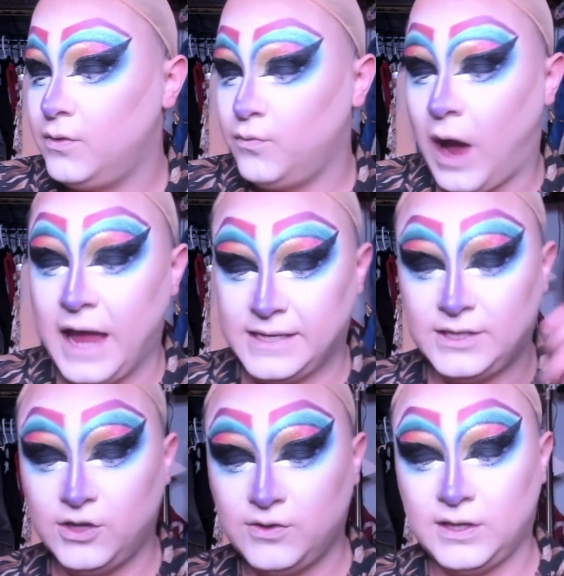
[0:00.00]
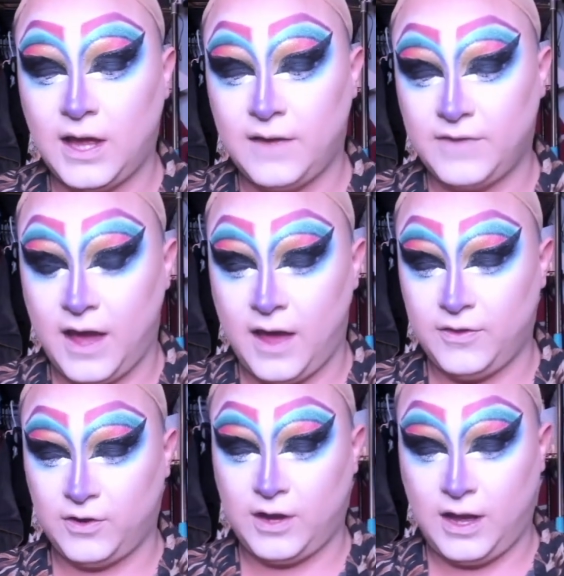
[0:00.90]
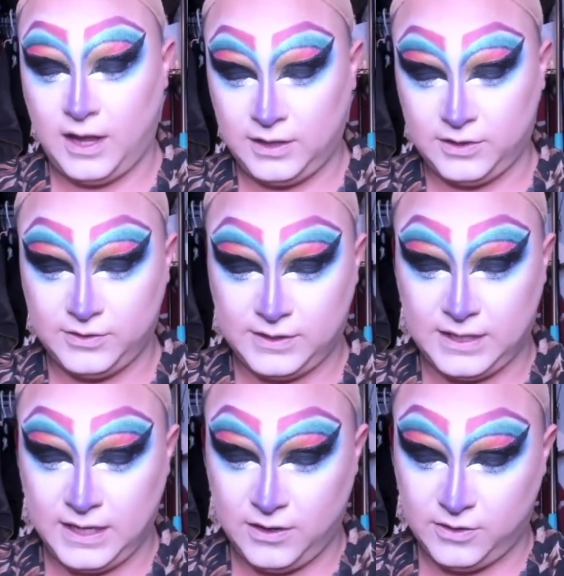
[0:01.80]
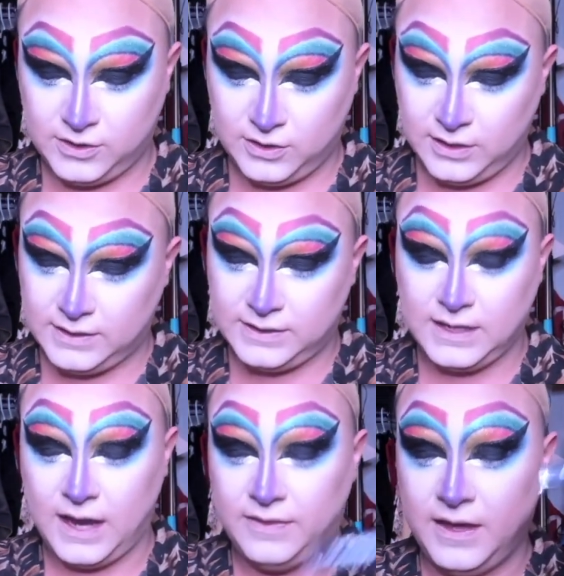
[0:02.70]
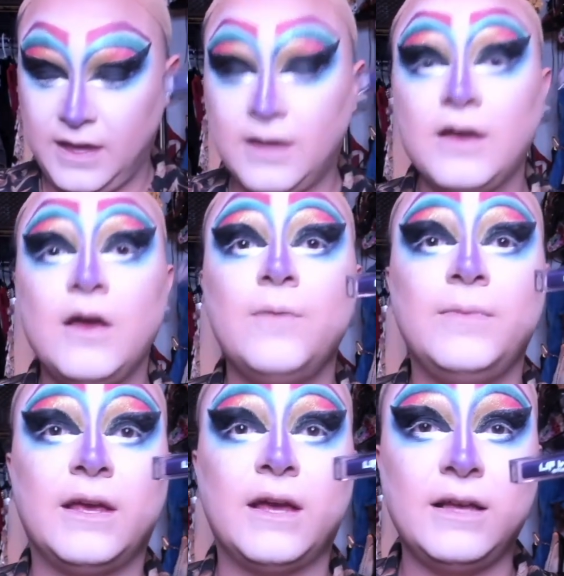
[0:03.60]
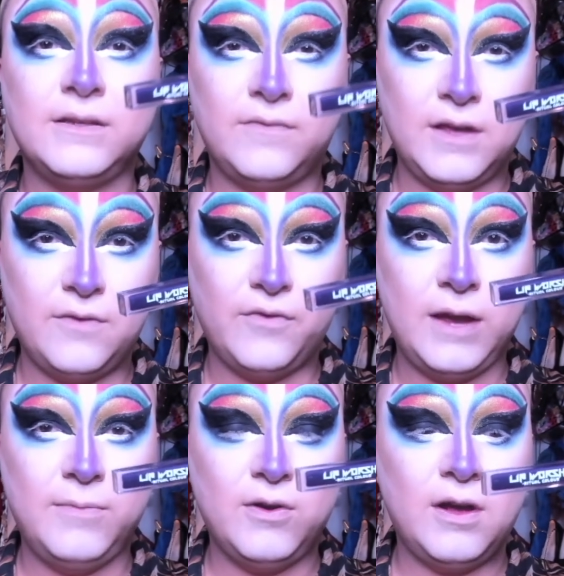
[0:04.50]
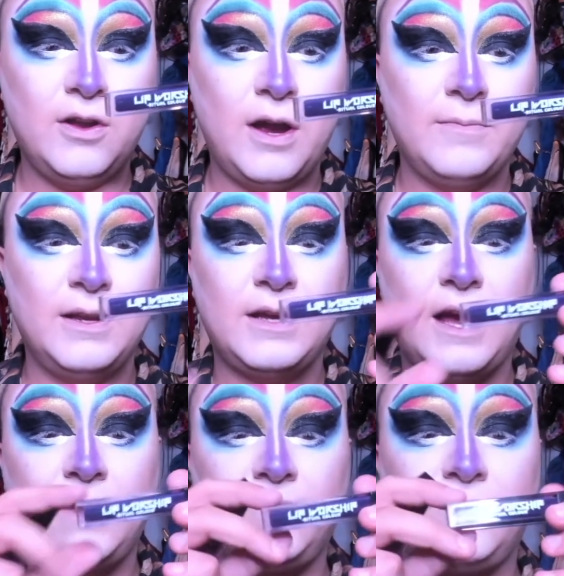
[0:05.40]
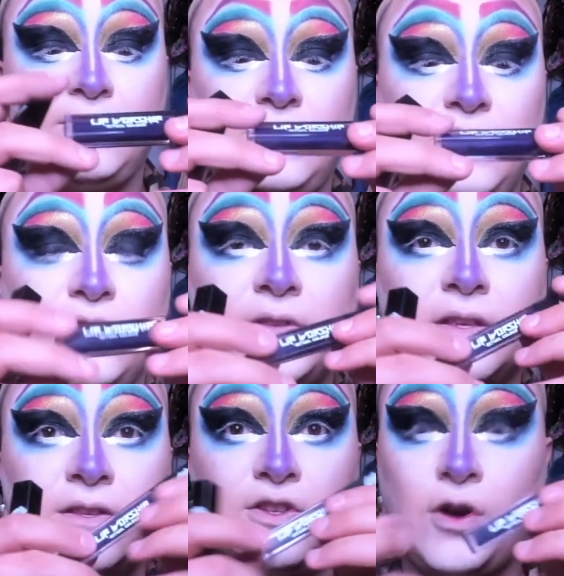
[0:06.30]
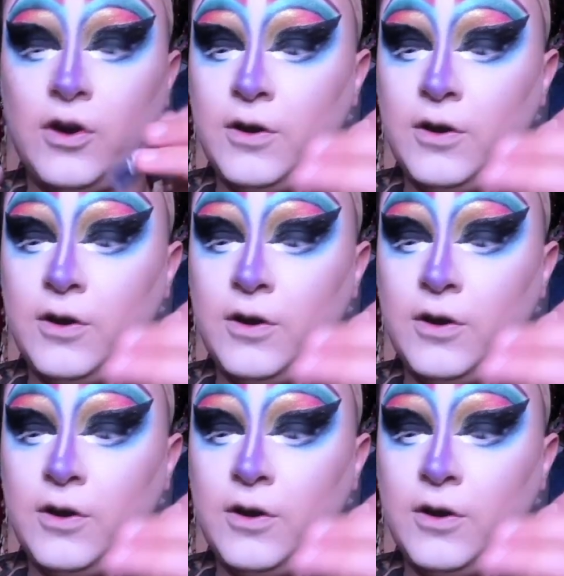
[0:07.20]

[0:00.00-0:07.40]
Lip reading: I didn't use a lot of the other colors here, so let's see. I think because of the rainbow color, I'm gonna kind of use this dark